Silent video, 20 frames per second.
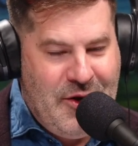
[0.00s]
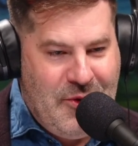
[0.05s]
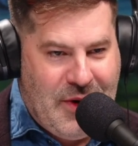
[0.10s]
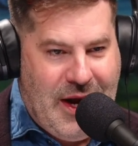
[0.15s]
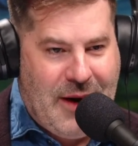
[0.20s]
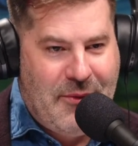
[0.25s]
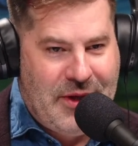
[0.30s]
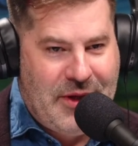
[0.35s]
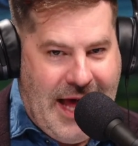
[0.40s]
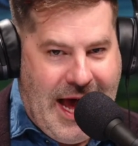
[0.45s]
And you
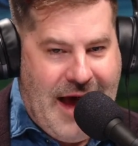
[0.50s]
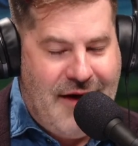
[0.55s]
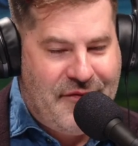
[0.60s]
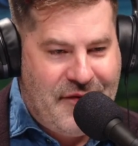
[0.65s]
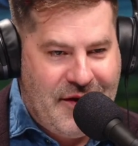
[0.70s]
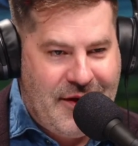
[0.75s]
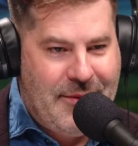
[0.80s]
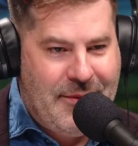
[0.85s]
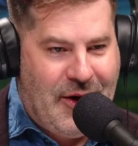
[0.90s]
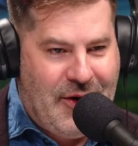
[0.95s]
and I were
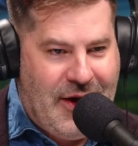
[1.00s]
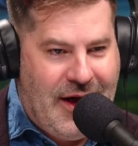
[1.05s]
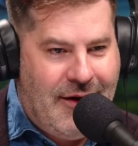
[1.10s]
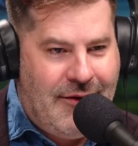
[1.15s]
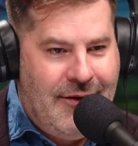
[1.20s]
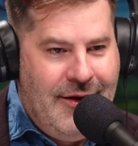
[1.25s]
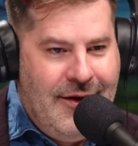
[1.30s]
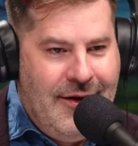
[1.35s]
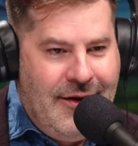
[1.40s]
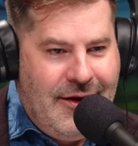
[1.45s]
laughing about
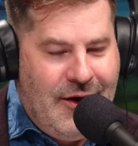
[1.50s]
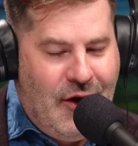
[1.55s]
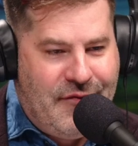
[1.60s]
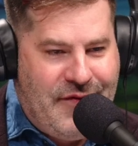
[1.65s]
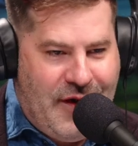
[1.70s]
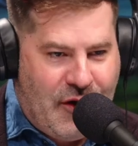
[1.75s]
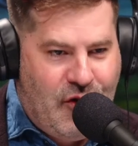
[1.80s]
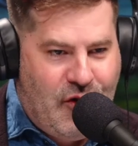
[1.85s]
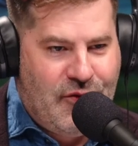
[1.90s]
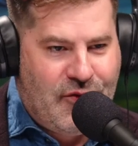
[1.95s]
how, you know,
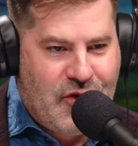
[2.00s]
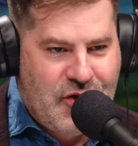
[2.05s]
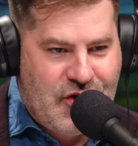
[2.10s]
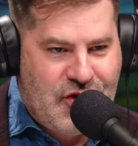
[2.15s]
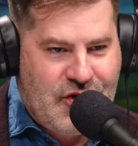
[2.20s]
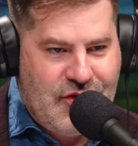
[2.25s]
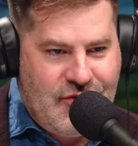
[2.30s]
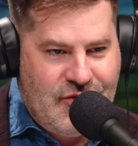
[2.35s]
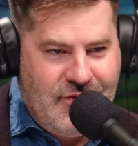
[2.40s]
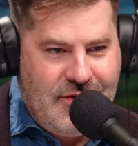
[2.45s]

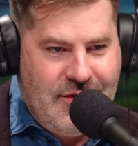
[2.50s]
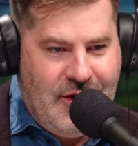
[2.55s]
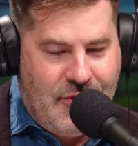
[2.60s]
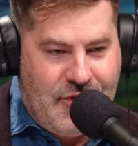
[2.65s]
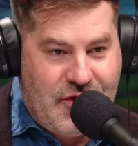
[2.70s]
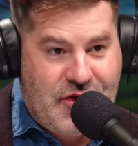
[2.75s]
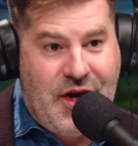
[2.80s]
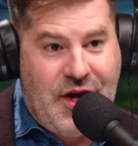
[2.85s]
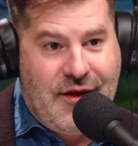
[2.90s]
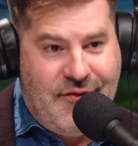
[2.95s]
Vancouver's, you
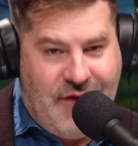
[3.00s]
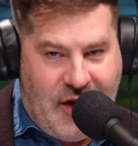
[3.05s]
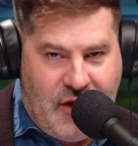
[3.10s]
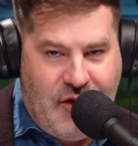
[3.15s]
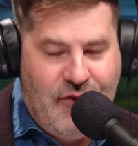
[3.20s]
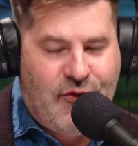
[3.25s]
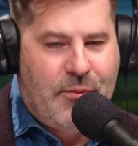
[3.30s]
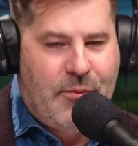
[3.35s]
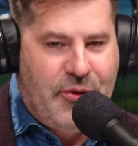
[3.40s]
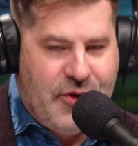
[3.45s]
know, the city of
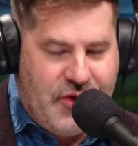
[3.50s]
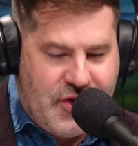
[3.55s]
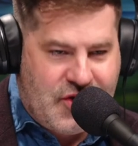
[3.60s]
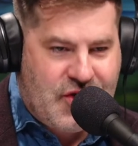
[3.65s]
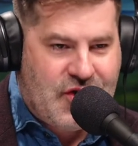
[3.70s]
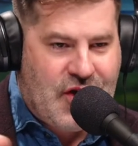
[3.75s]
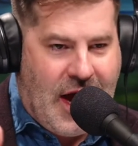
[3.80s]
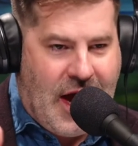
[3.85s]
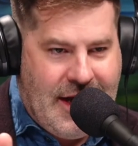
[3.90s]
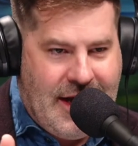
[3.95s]
Vancouver put
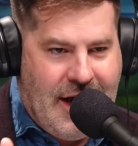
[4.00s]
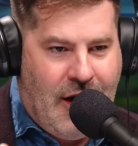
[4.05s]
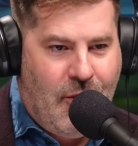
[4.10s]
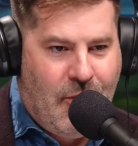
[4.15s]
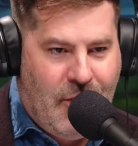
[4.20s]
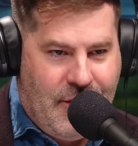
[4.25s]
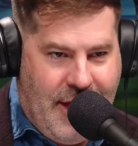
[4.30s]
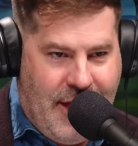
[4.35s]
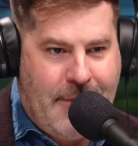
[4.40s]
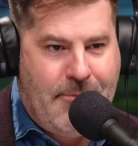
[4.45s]
this sign
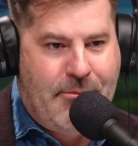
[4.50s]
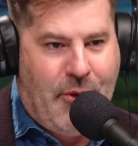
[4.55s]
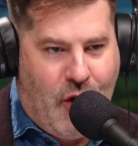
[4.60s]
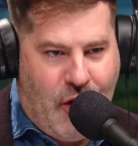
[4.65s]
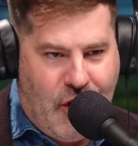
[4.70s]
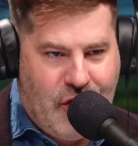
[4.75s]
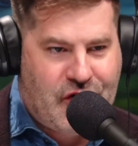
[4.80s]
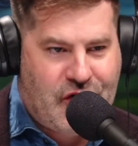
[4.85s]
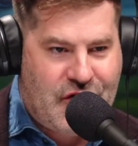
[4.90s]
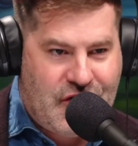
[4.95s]
out where that
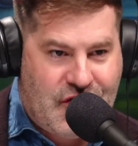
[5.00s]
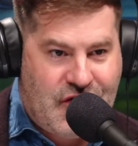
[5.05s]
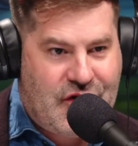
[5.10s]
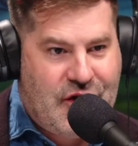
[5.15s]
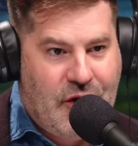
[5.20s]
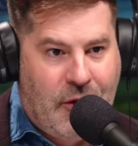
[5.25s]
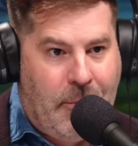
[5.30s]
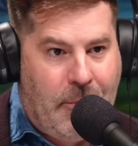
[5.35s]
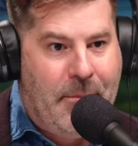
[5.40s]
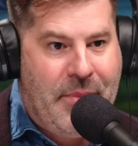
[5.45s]
barge is
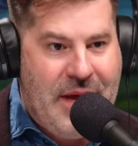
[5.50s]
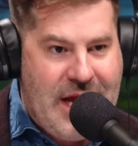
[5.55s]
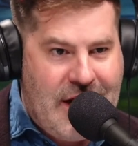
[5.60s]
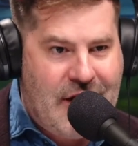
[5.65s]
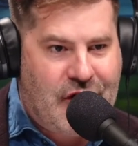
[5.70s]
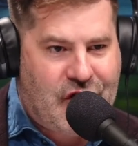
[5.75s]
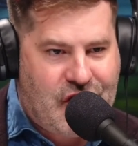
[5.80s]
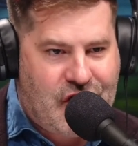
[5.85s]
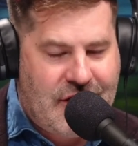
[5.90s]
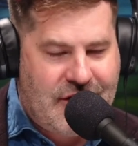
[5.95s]
still
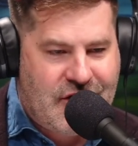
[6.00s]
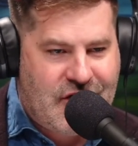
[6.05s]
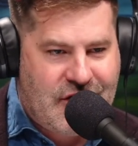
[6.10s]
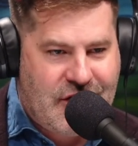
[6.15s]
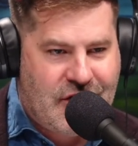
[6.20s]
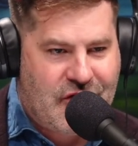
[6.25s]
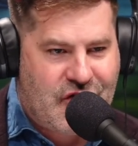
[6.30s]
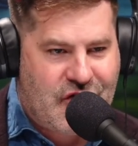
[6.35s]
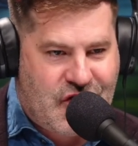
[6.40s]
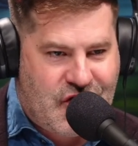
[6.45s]
beached. It's
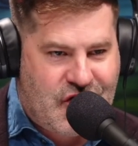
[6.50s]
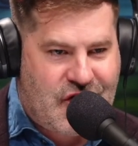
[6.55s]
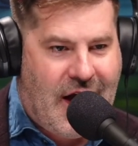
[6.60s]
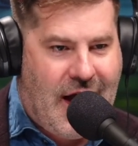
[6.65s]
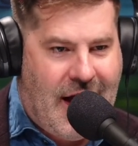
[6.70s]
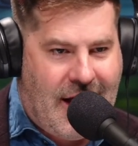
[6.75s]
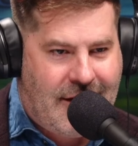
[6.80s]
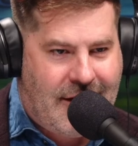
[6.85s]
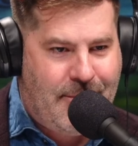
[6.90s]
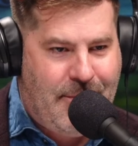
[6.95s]
still
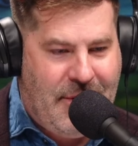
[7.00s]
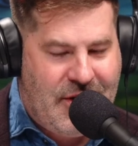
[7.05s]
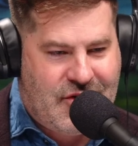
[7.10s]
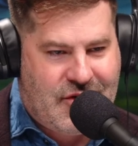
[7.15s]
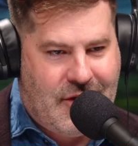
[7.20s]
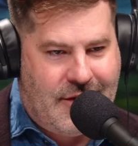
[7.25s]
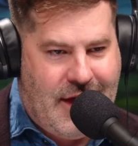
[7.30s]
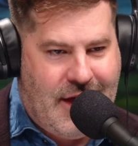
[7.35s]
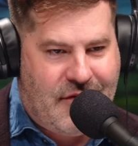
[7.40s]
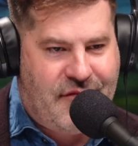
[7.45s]
stuck
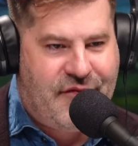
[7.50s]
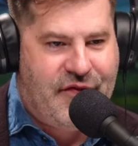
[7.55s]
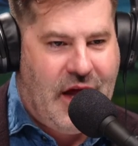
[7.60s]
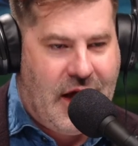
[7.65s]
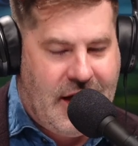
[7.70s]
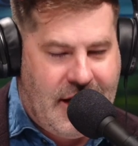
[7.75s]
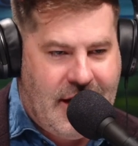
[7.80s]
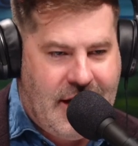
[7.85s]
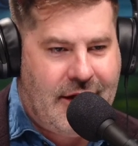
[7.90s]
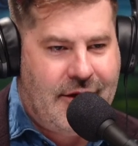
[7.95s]
based on that
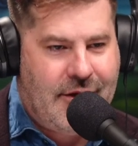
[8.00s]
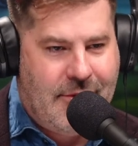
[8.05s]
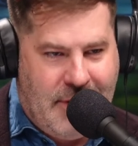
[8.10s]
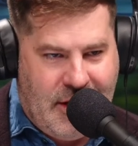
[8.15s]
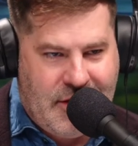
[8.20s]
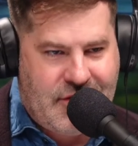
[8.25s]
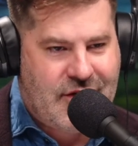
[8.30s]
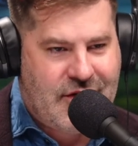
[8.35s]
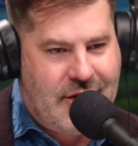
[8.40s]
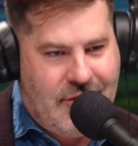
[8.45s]
flooding and the
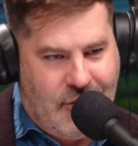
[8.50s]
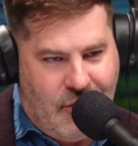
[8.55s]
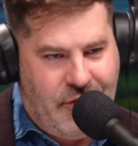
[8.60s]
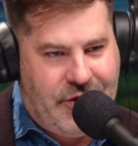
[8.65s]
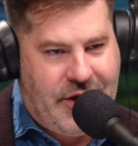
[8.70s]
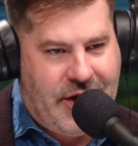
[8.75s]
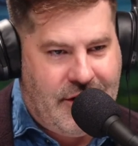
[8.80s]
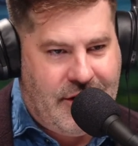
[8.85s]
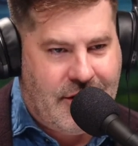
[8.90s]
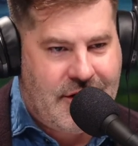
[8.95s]
mudslide and the
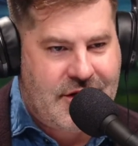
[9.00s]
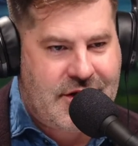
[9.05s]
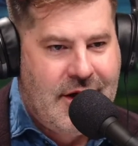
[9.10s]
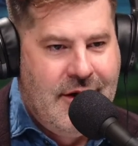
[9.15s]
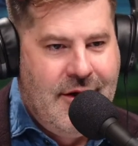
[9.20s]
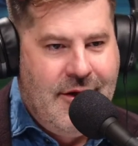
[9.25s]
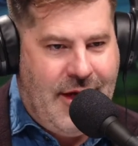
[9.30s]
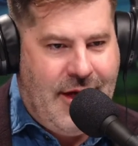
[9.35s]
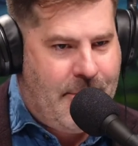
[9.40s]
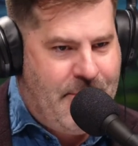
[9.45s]
whole nine yards.
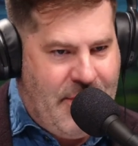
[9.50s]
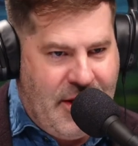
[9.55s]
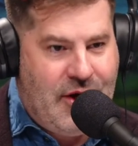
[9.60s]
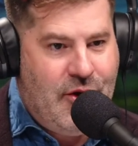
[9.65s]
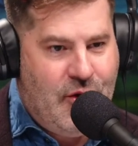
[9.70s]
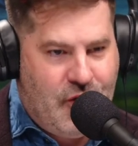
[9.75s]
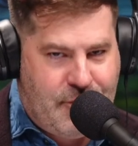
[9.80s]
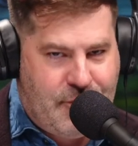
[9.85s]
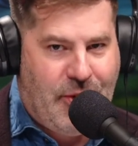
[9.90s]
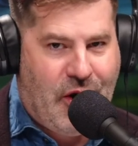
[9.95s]
That big,
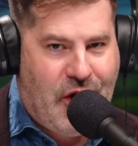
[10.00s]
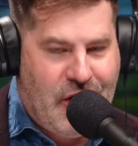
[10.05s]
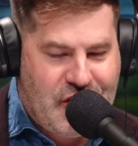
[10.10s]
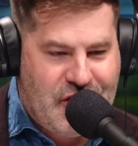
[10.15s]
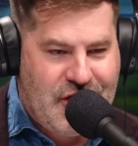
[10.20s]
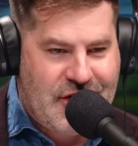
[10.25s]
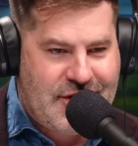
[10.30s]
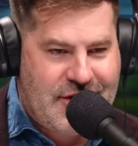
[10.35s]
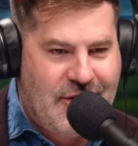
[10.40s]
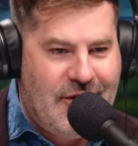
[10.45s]
huge barge
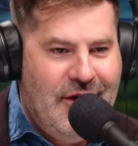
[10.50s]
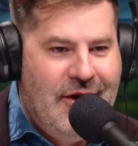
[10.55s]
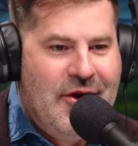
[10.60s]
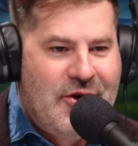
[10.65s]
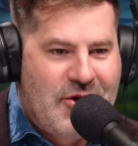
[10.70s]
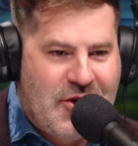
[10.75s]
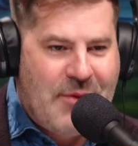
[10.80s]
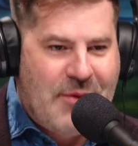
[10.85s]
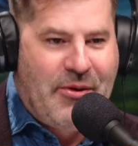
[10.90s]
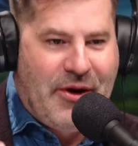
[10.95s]
that's there.
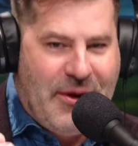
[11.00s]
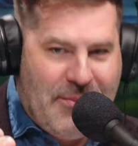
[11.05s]
So they